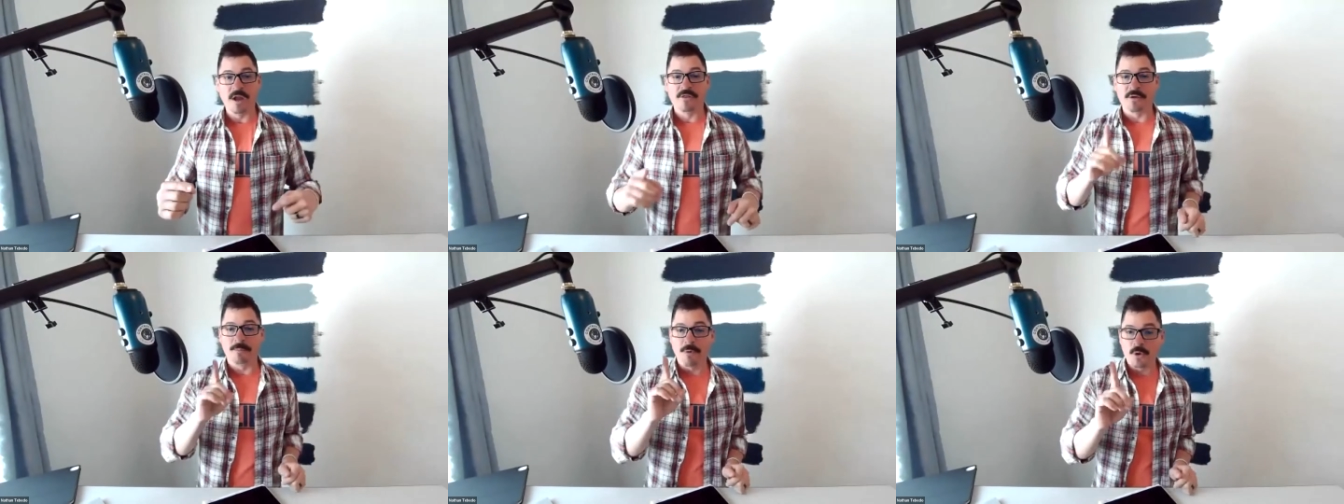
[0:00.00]

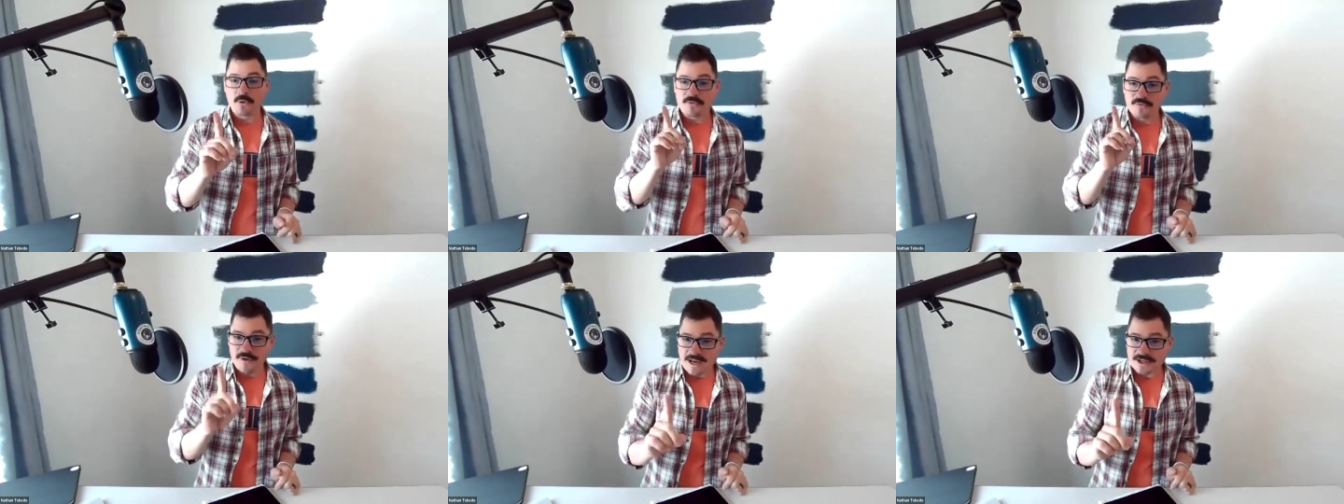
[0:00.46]
The
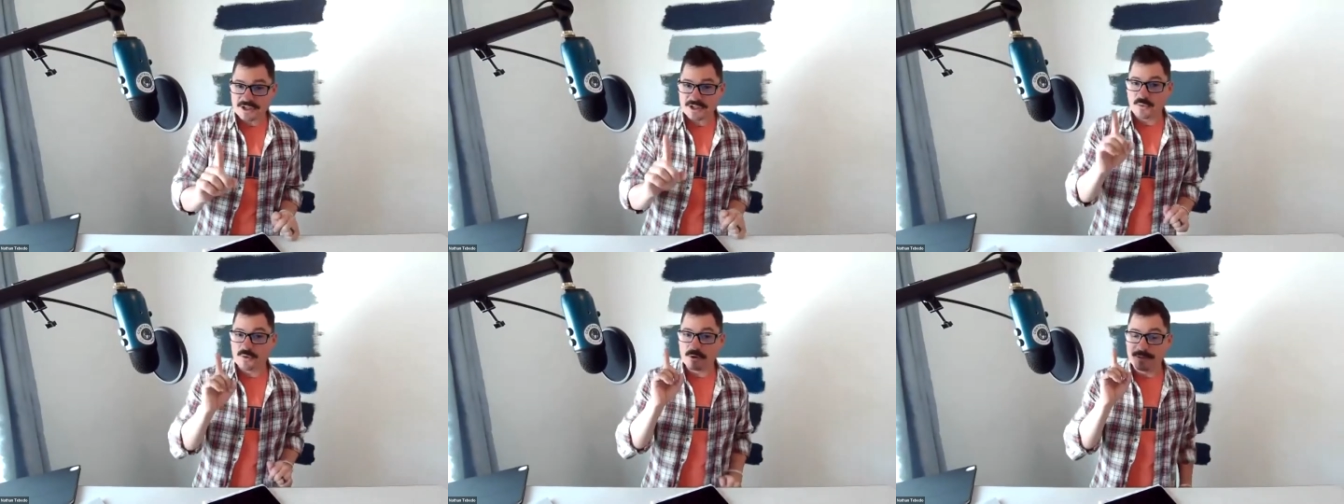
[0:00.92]
motivation
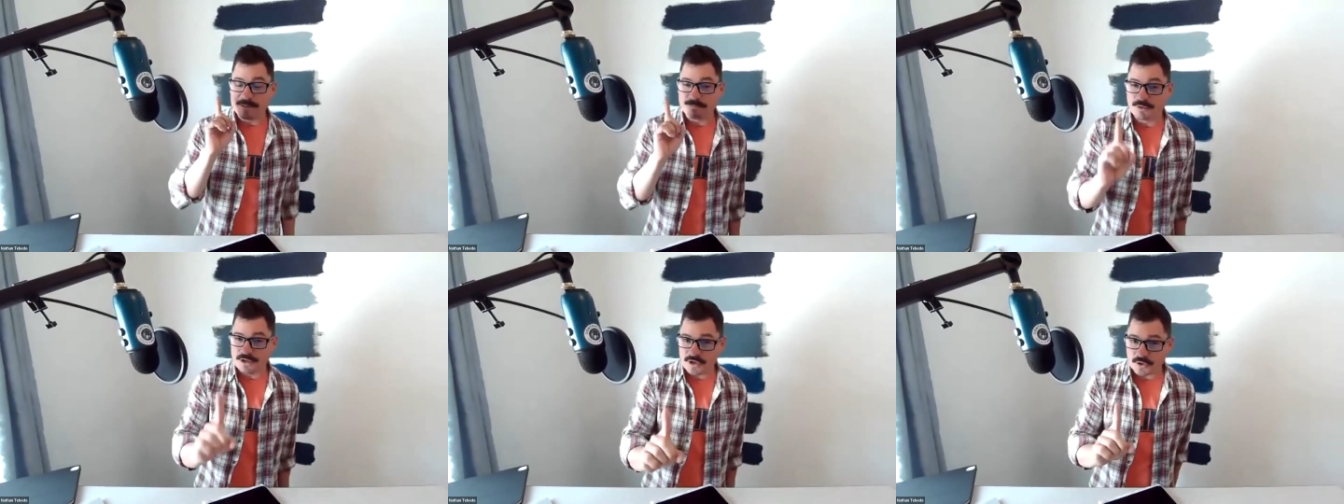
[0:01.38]
will be
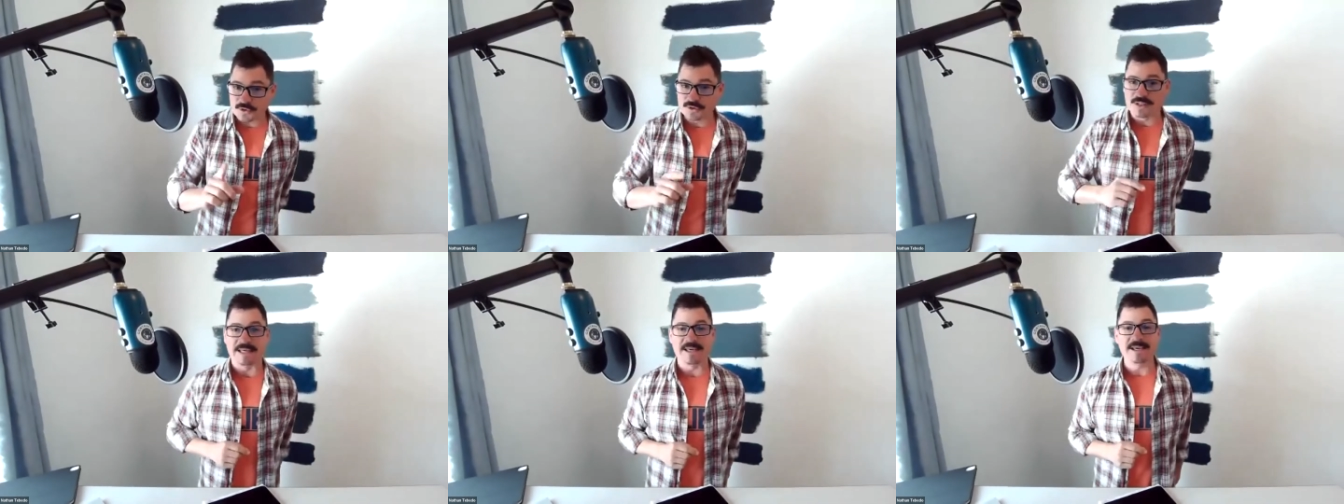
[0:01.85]

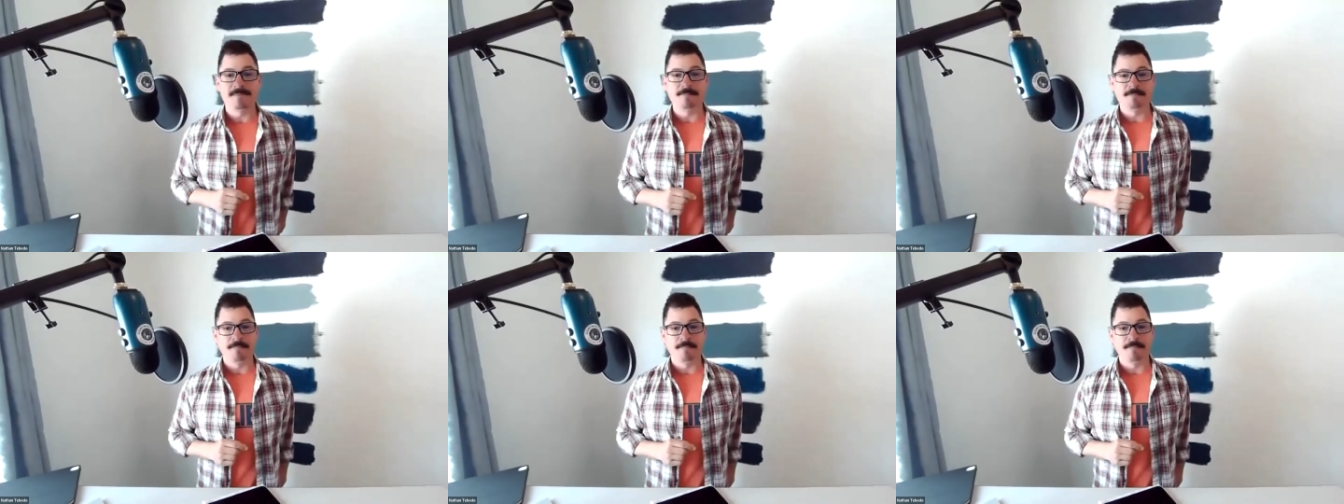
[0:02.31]
purely